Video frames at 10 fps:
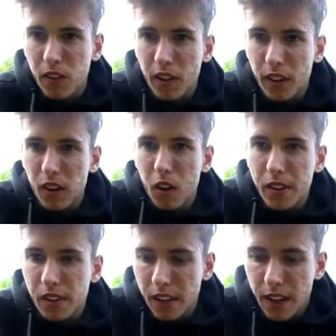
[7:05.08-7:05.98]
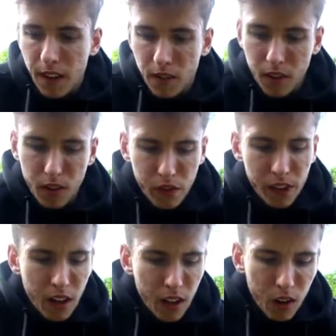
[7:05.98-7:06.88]
like lights here and
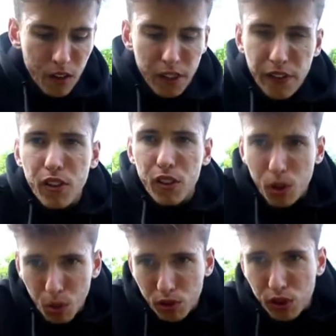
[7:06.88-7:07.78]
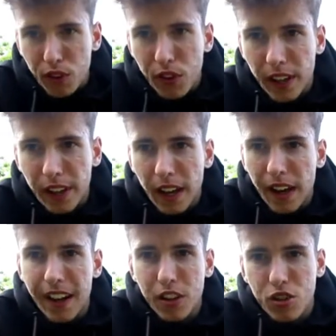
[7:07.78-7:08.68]
other different cool stuff you can get
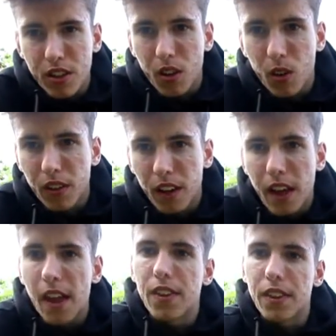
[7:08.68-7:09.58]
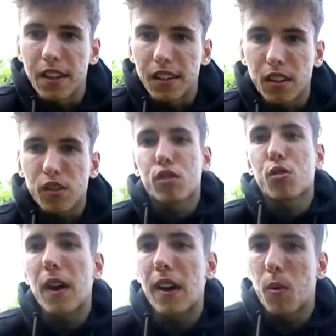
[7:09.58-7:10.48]
actually on these
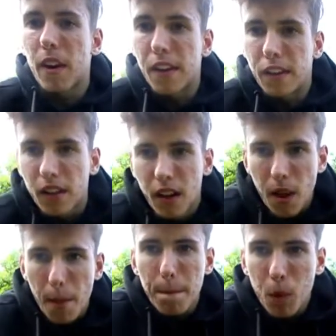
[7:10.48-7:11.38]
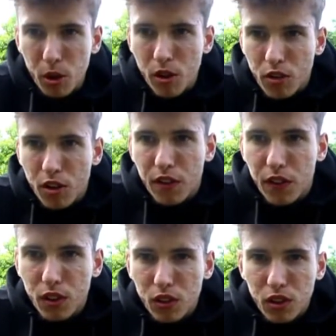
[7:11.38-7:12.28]
Swegways, mono
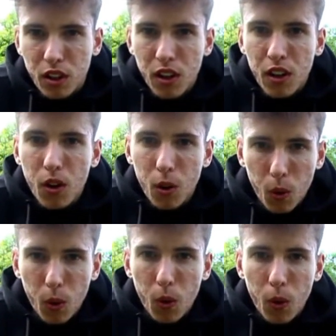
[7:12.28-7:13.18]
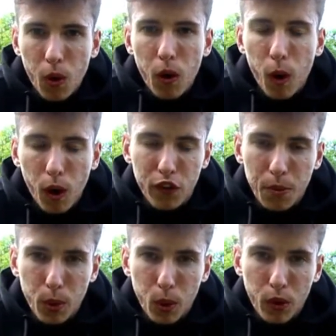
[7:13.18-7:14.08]
rovers or
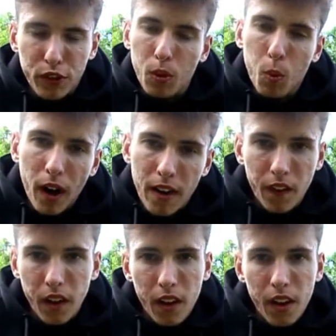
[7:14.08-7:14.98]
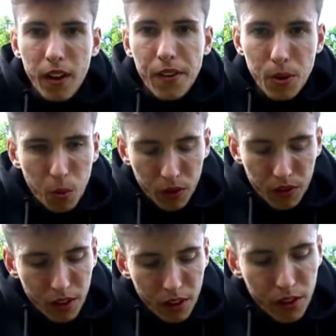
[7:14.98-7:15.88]
hoverboards, whatever you want
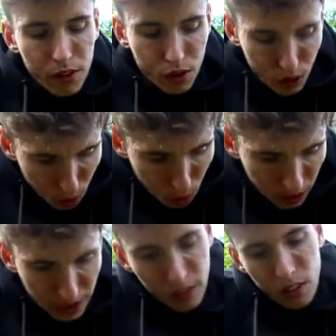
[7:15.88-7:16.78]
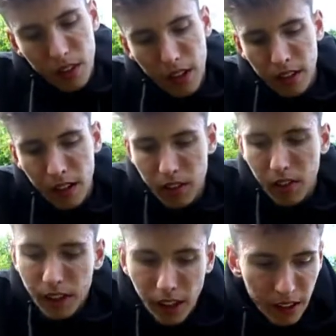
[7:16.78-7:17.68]
to call it. So yeah, you
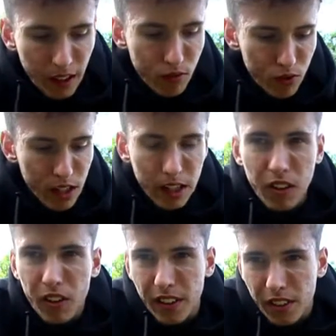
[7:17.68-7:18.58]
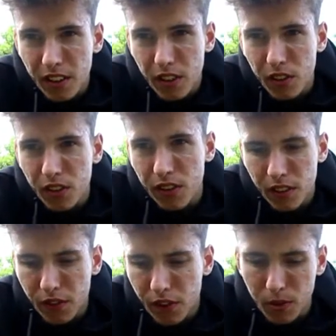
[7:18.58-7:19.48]
can get a really like good
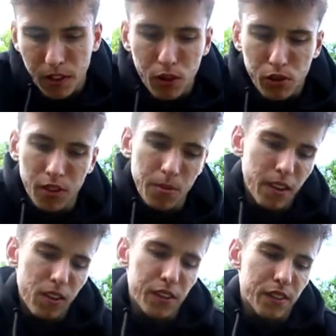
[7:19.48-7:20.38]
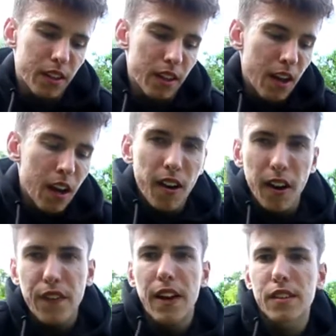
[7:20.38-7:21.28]
few deals on them. And obviously
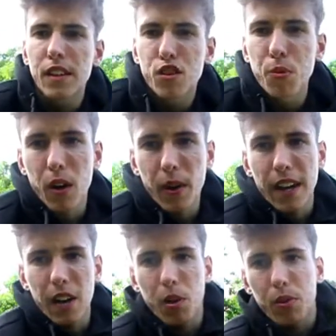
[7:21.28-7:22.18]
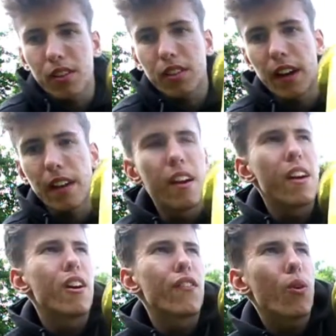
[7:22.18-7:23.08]
I've had this Swegway now, I would say,
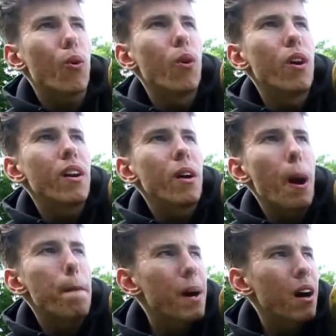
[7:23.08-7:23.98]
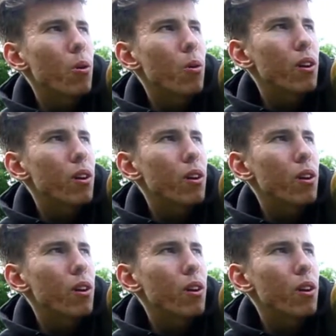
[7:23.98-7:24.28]
for about